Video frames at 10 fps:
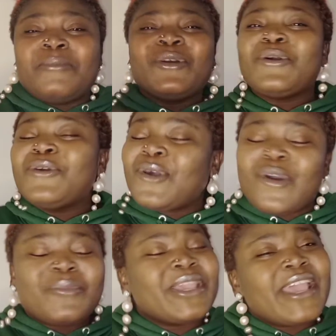I'm not going to
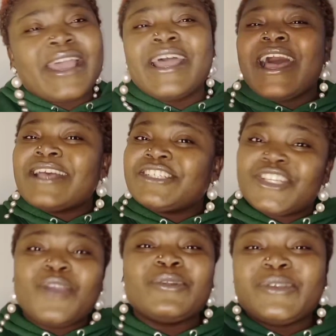come here and
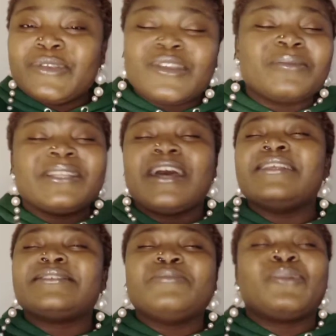share with you something that
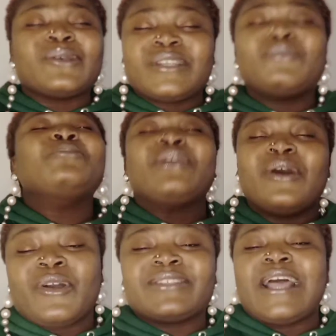is impossible
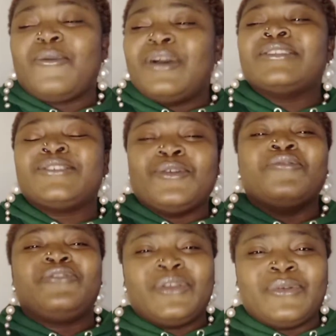because I want
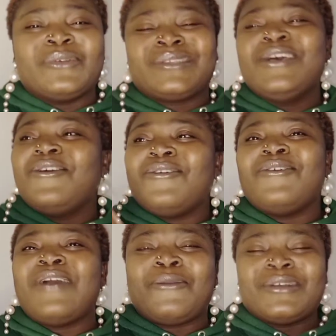your views
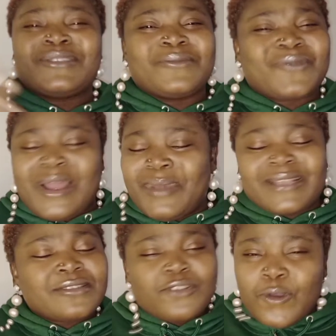or I want
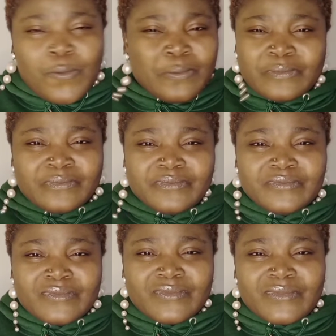subscribers. No.
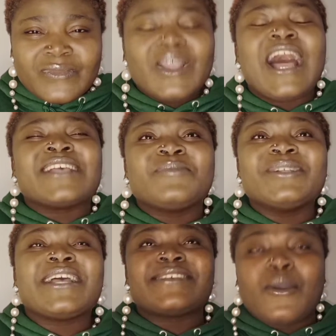As
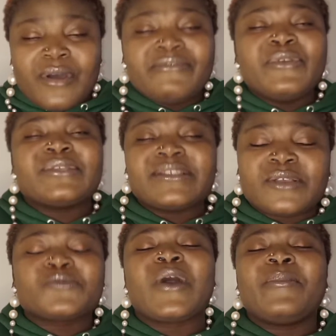much as I want views and
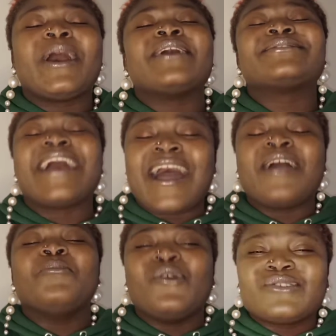subscribers,
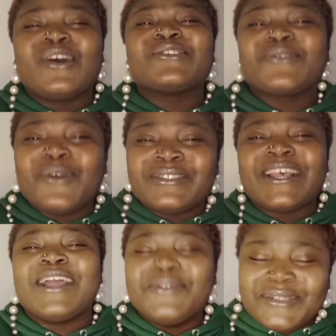I must also
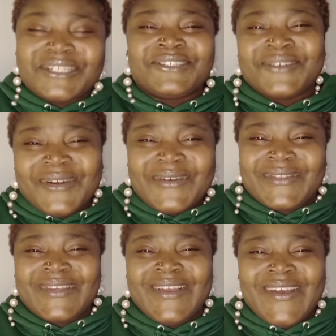tell you the
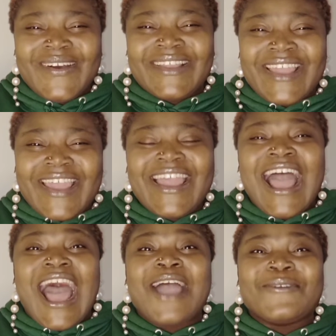truth. Okay,
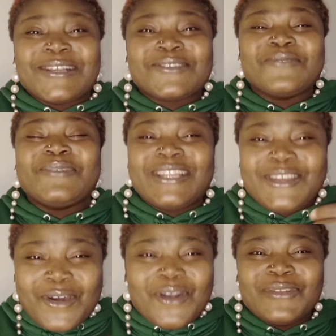I want to be
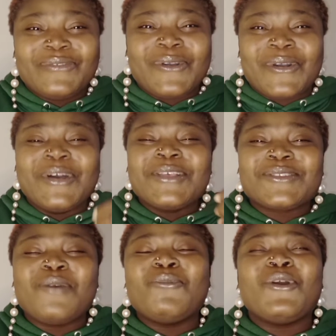known for
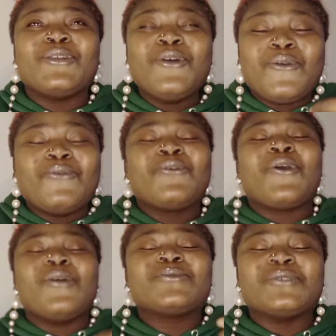someone who
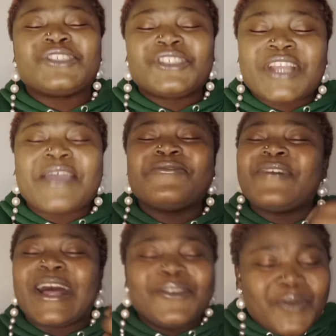comes to share
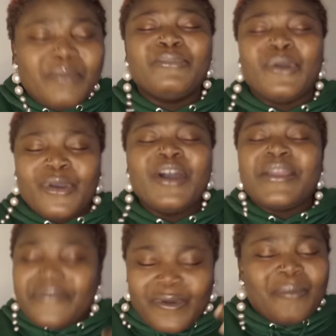valuable
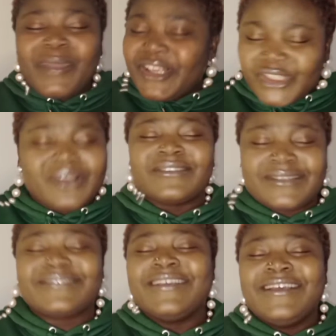
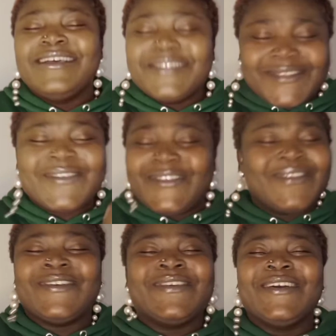informations to
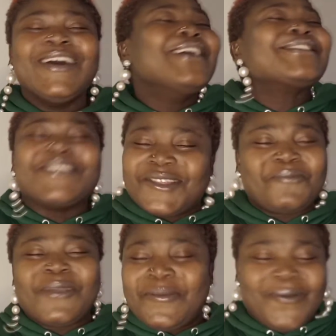you, to the
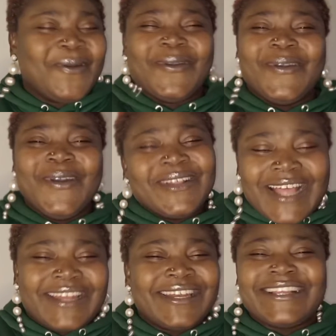people
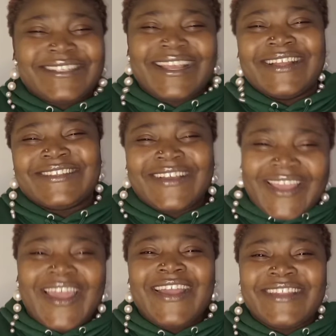that needs it.
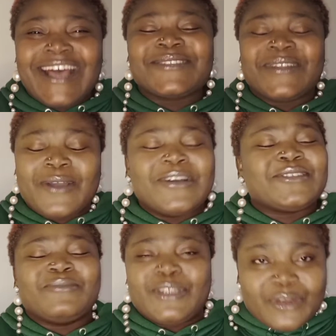Okay, that's what I
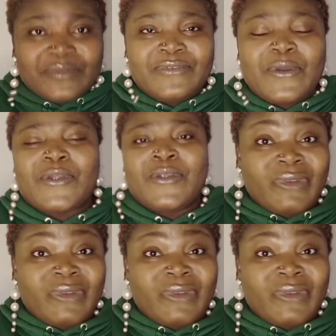want to be known for.